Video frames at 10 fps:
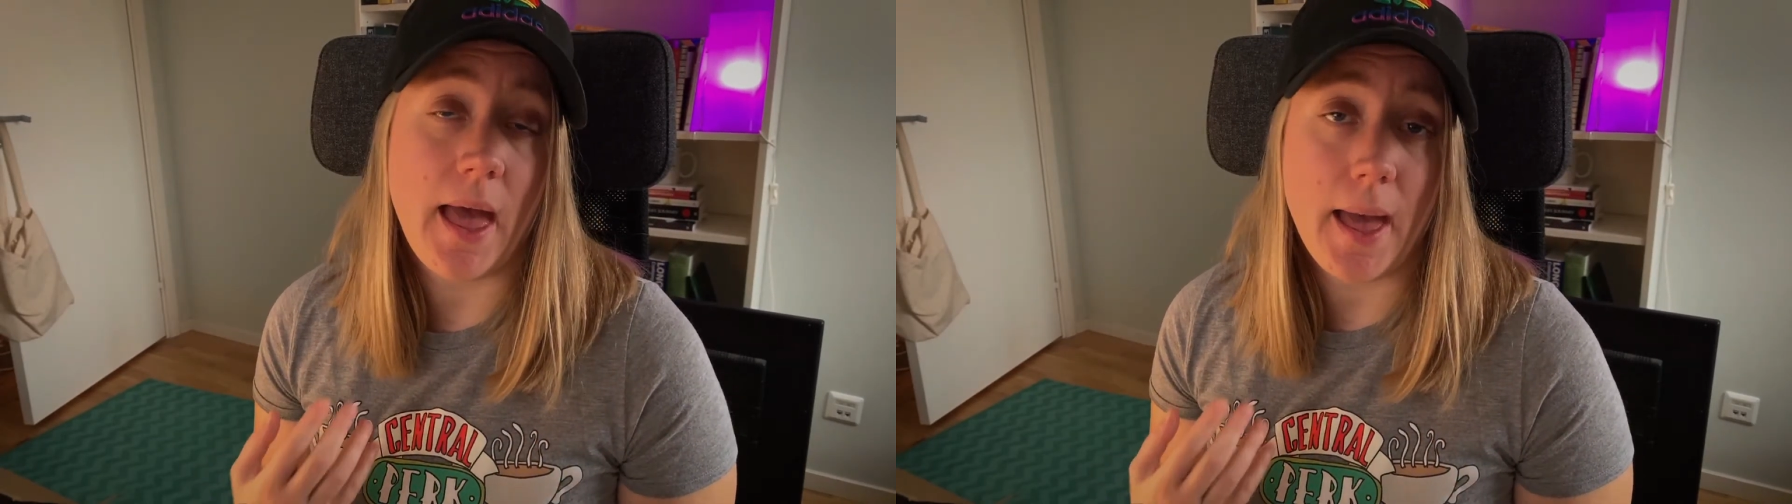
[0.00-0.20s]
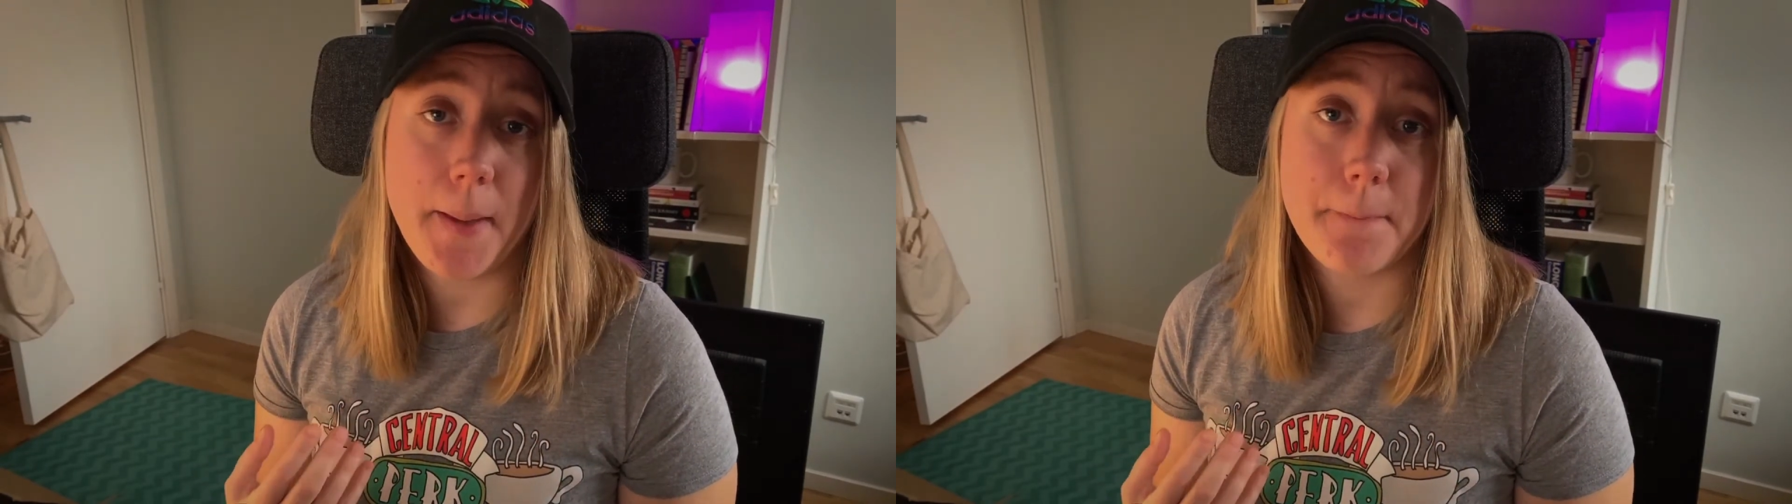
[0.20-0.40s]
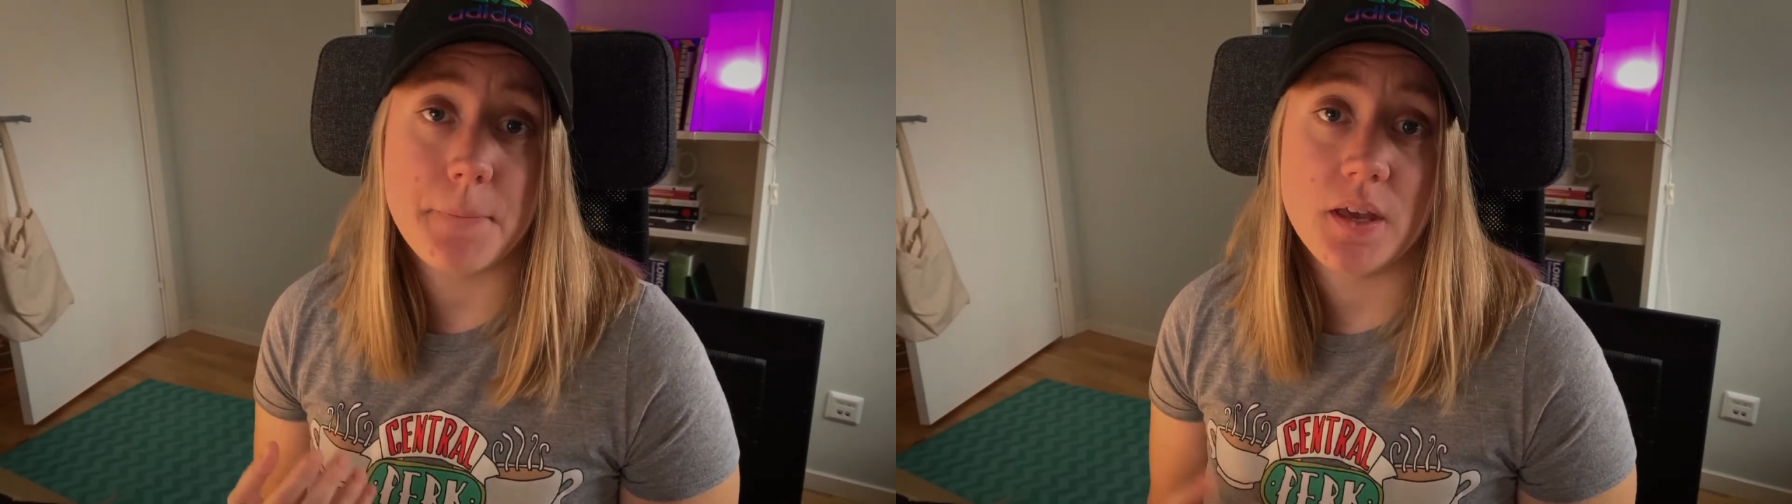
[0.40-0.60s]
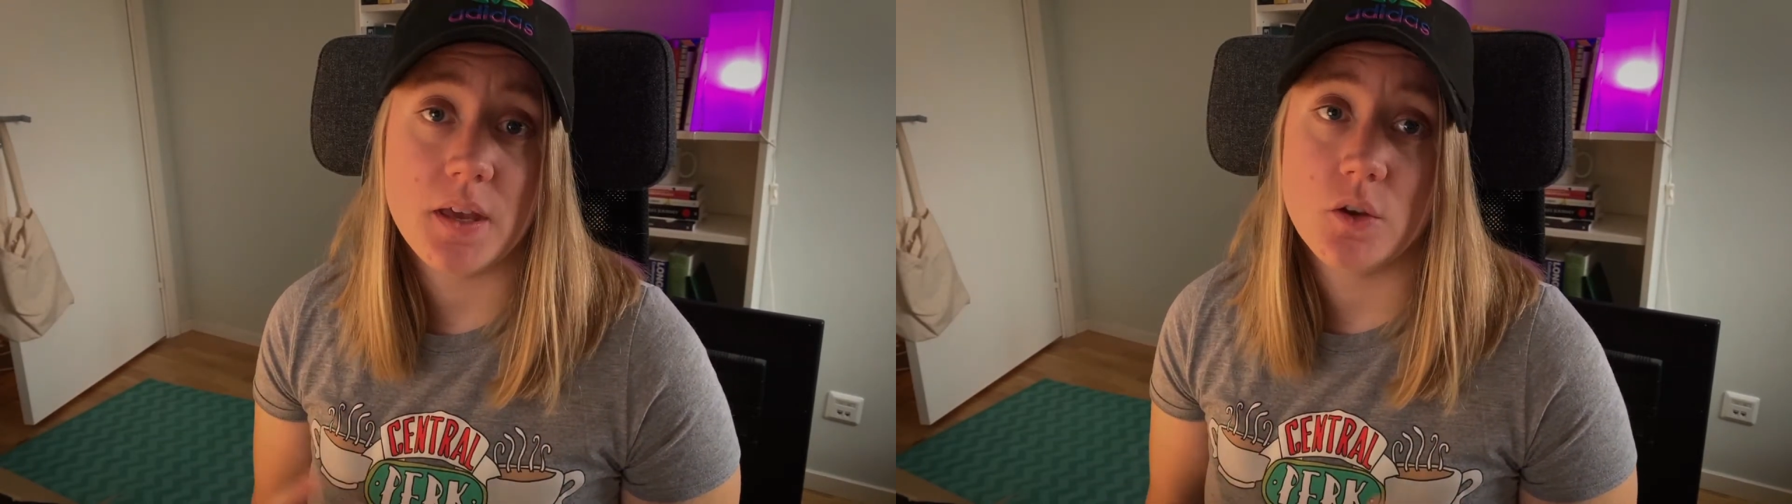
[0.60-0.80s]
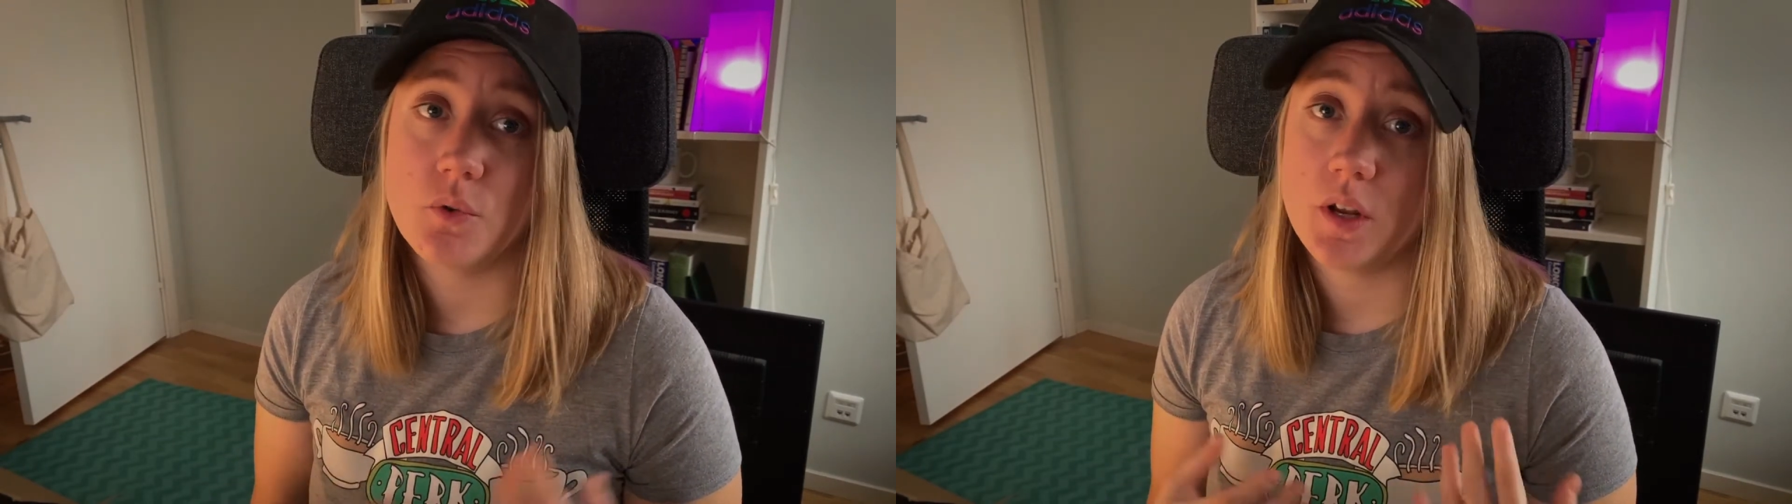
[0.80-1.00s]
app,
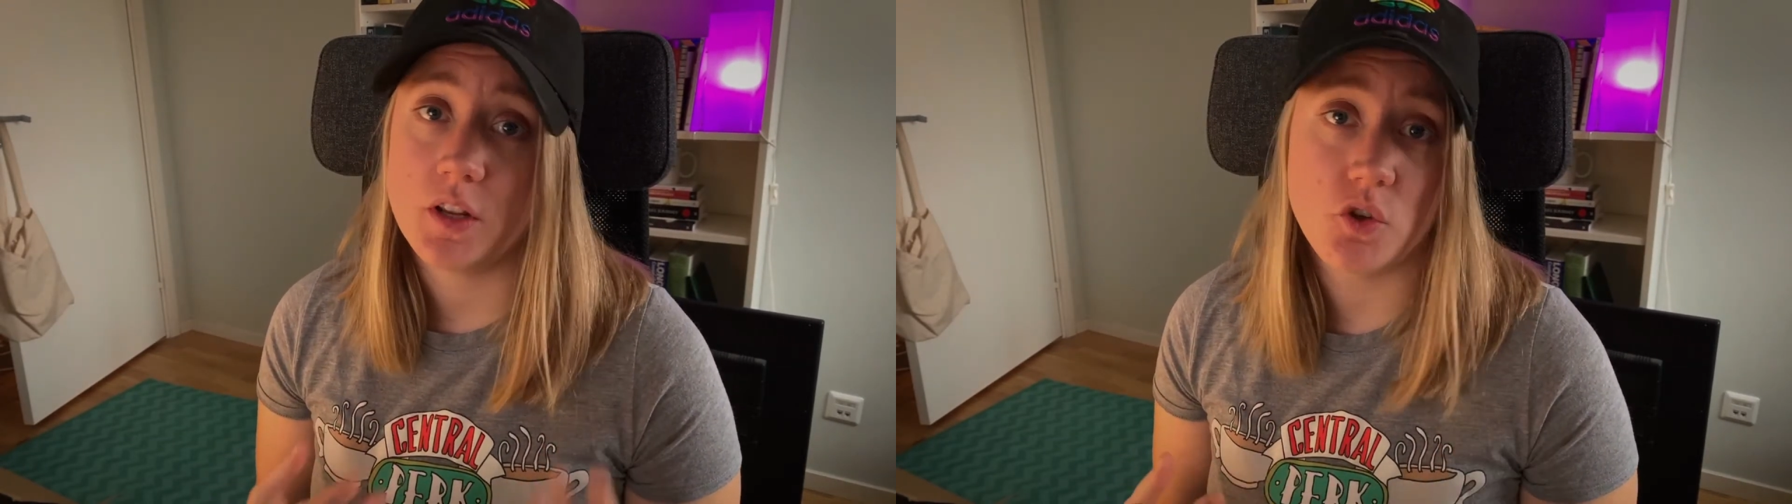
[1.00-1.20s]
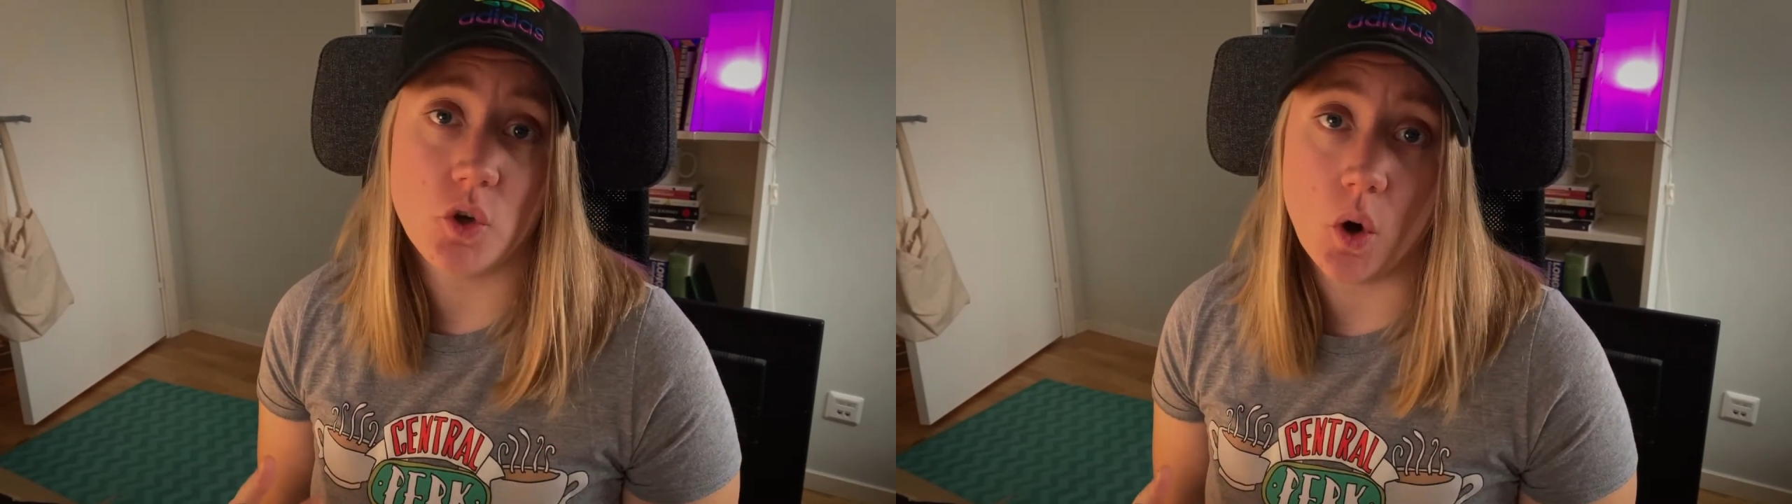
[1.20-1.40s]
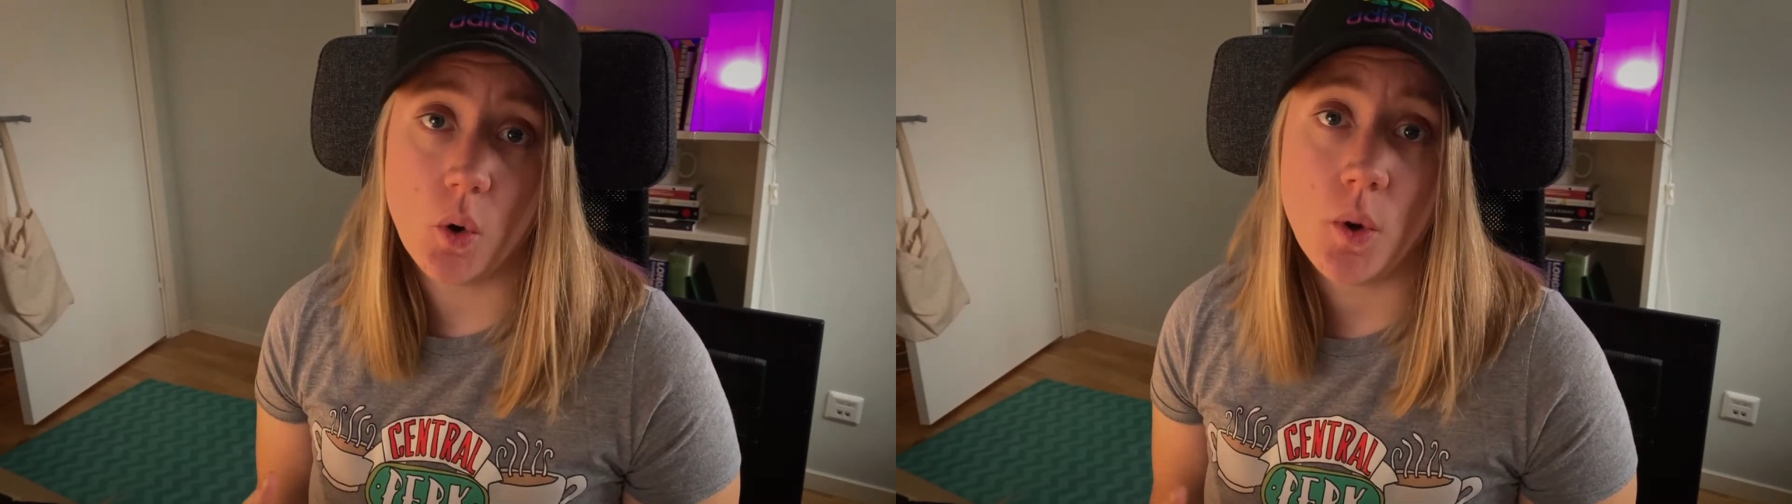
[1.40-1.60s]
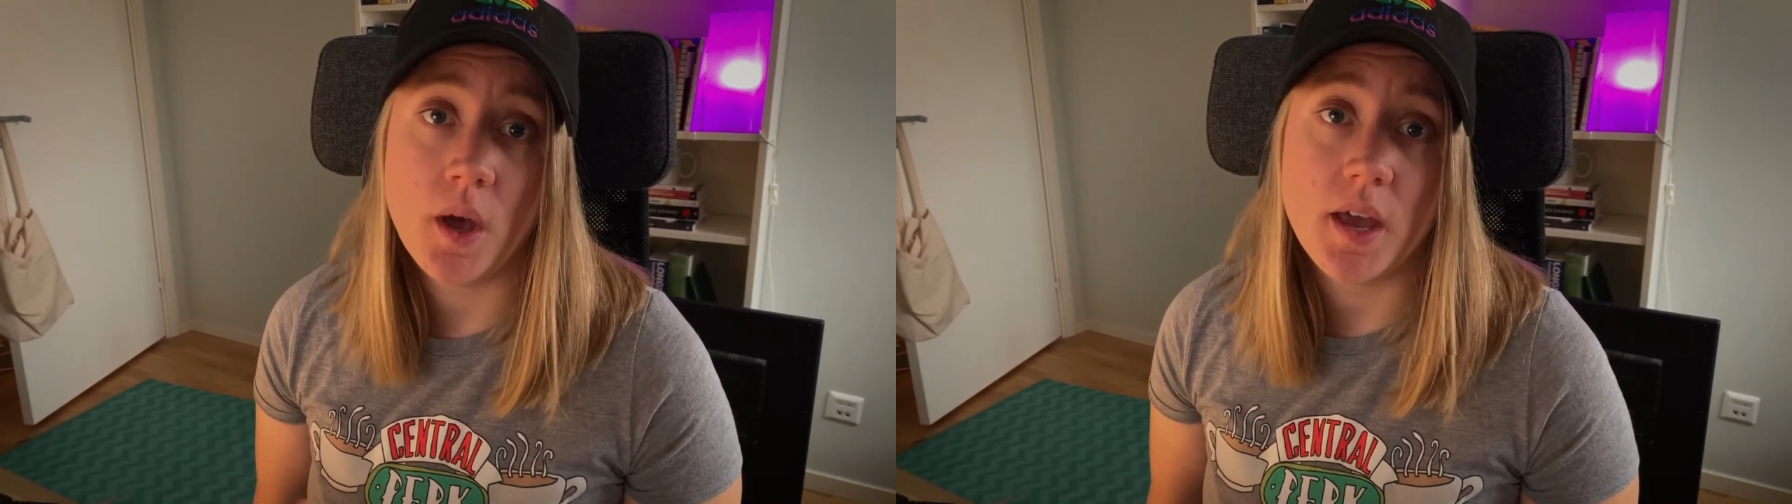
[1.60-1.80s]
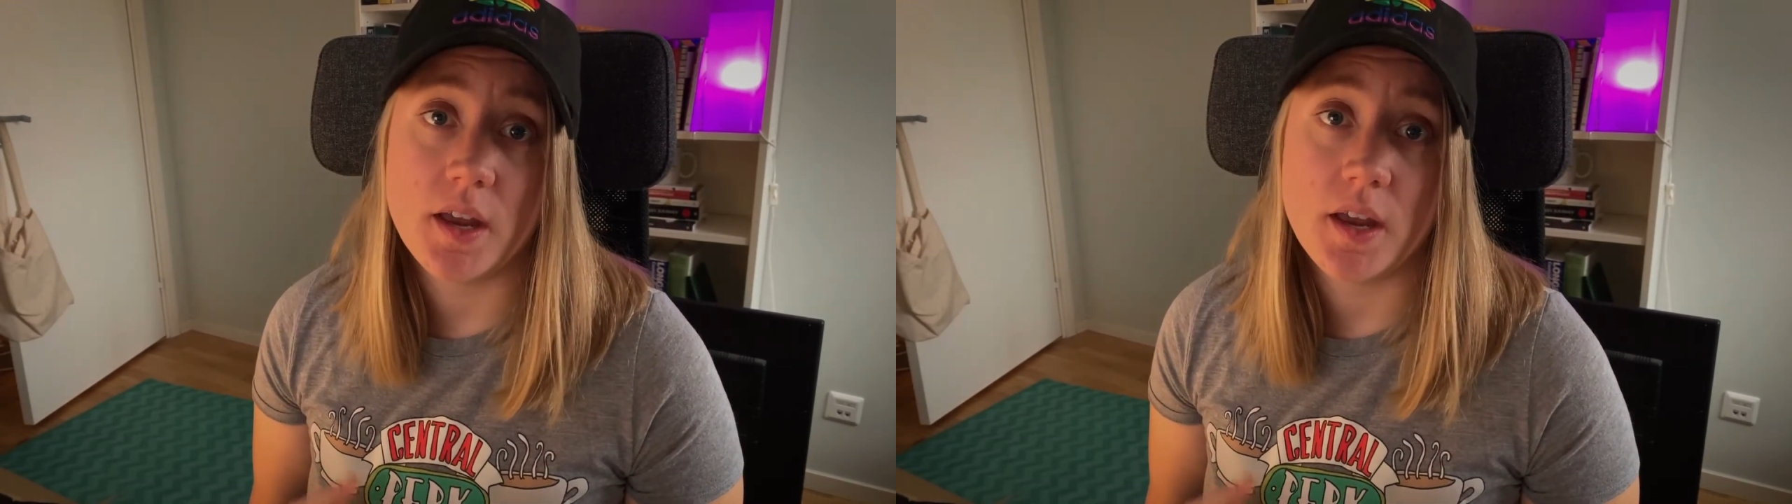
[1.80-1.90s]
you're ready to go.